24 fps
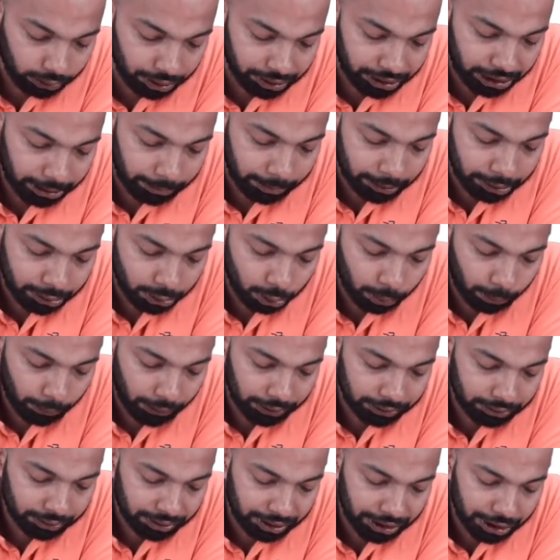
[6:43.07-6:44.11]
the table two
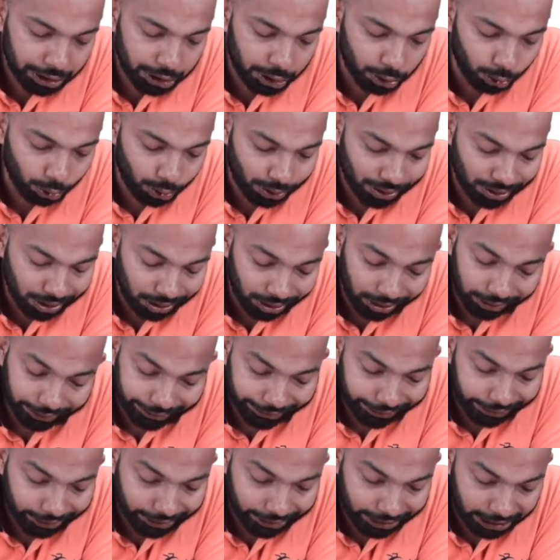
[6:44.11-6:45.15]
point three shows the
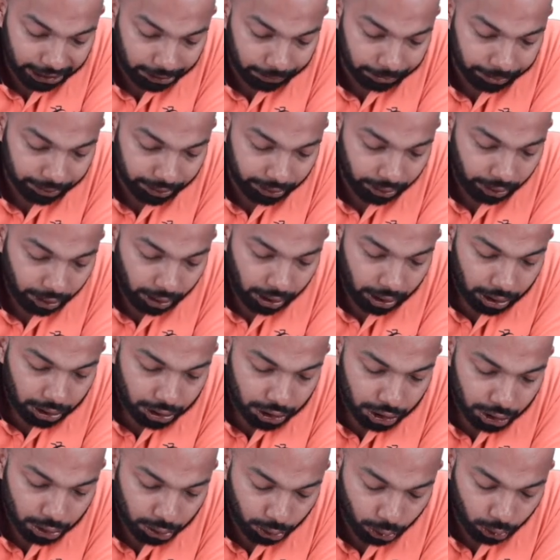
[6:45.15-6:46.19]
earlier table
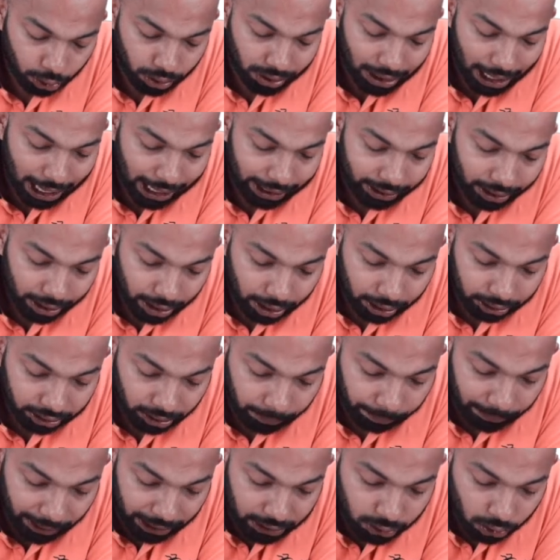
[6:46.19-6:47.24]
showed that the
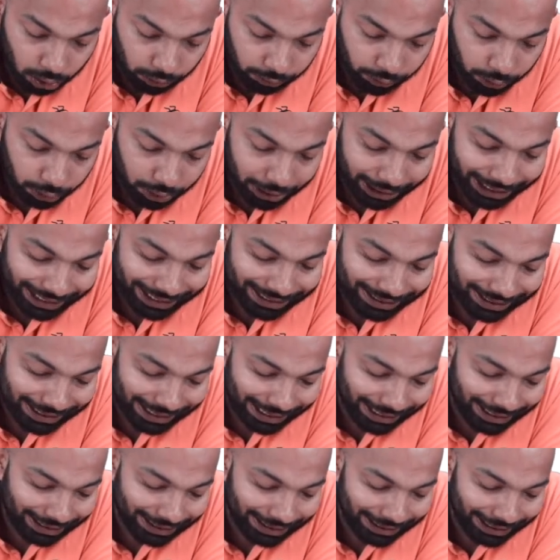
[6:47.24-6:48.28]
price of good X
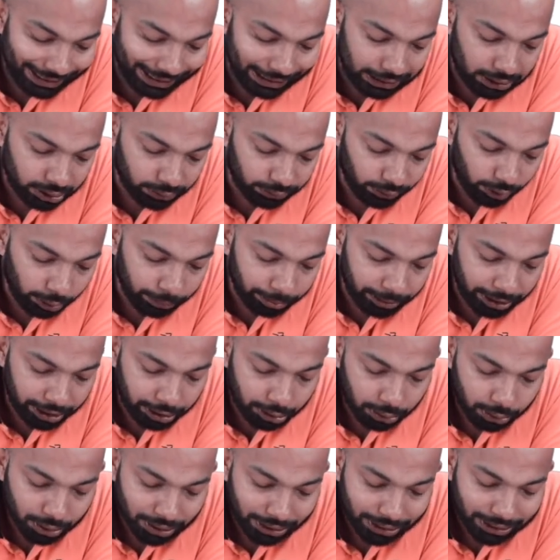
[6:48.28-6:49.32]
increased from ten
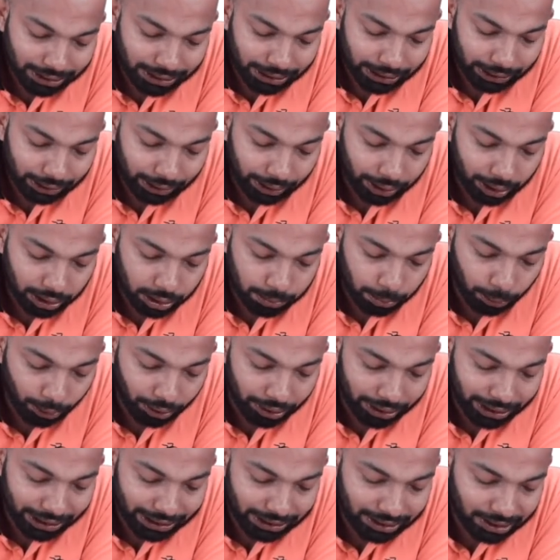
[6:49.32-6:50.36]
to sixty,
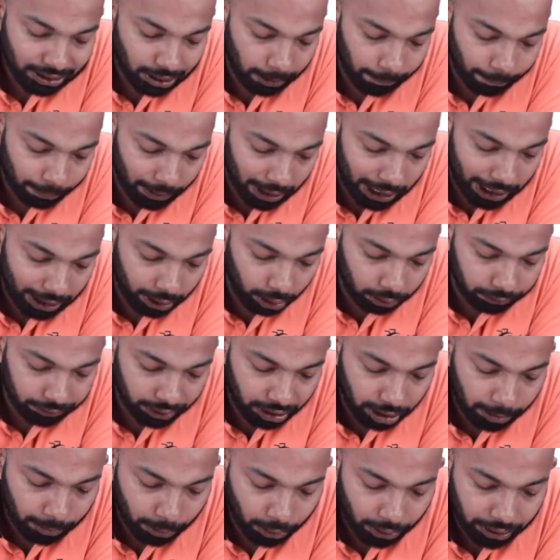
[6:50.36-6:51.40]
corresponding supply of the
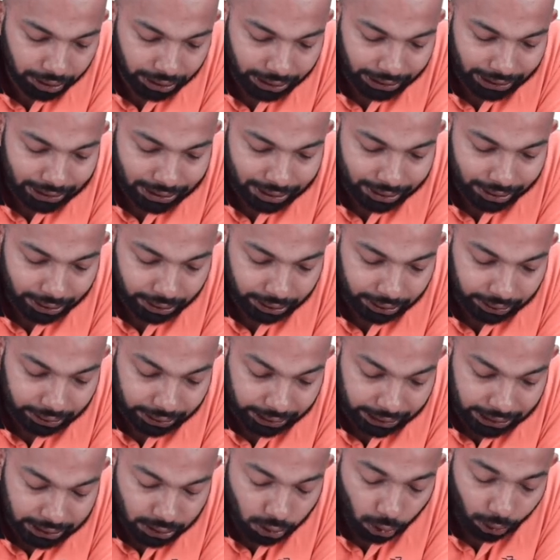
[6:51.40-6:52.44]
commodity is
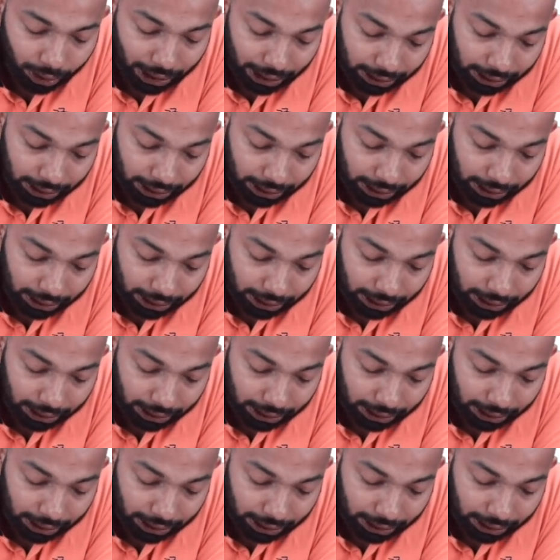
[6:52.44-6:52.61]
increased or